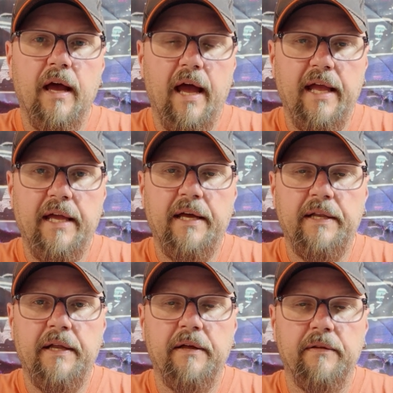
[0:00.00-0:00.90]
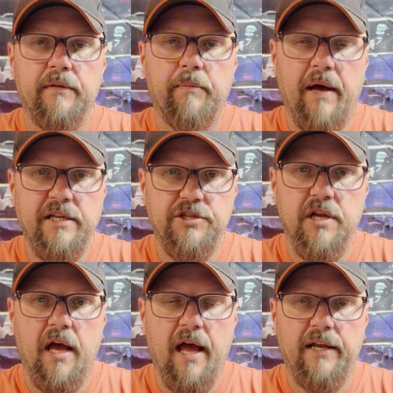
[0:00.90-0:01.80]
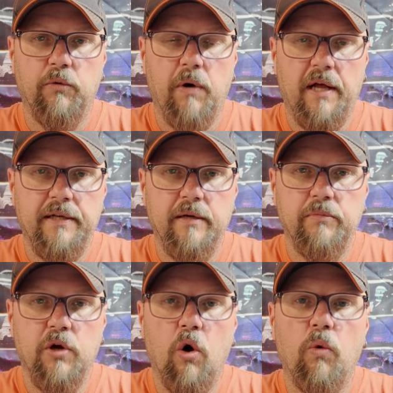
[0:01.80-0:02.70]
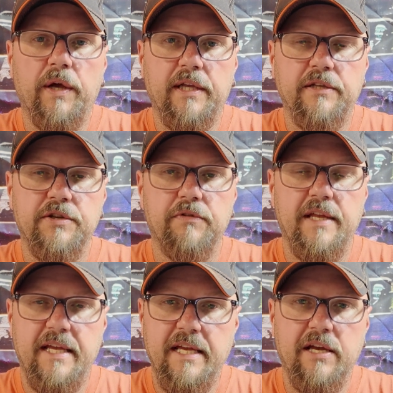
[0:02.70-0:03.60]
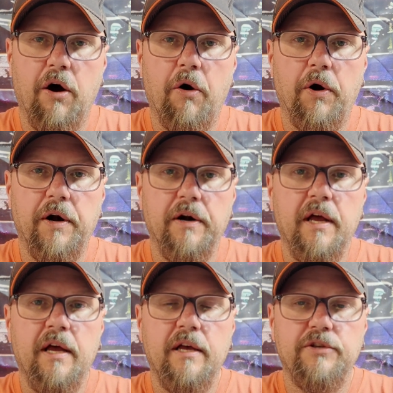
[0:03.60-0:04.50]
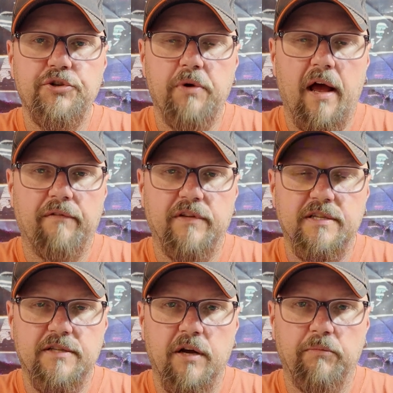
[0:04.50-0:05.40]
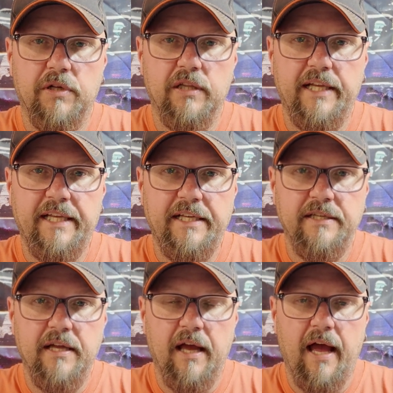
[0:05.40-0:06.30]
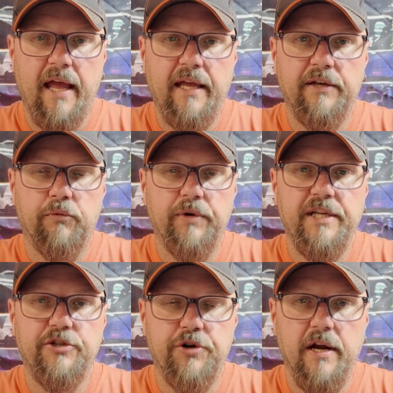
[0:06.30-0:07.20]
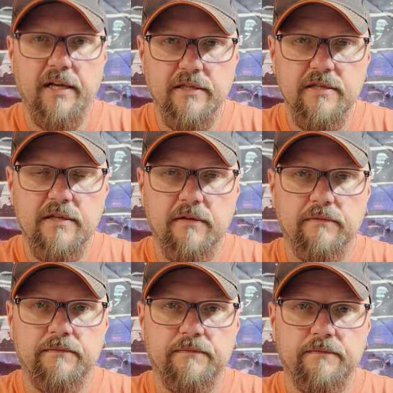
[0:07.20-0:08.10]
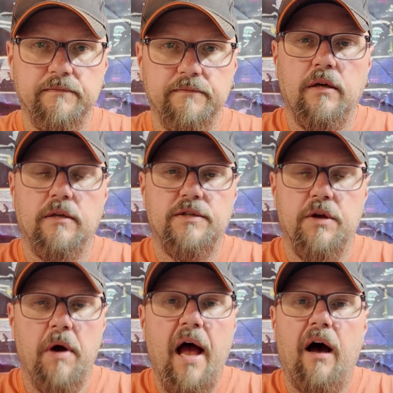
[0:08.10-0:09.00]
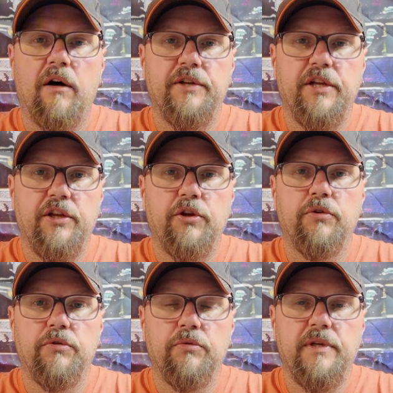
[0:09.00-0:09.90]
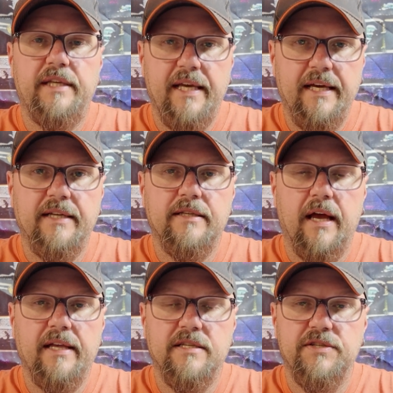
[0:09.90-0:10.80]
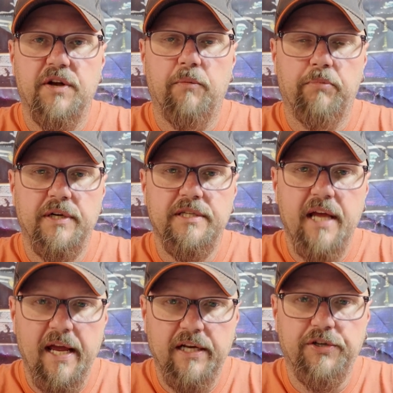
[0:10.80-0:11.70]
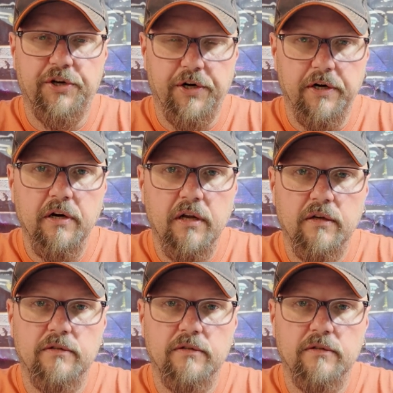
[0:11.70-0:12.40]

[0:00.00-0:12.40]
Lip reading: and the patient had to wind up going to the ER to have the stump cleaned and redressed. So how do you get a stump protector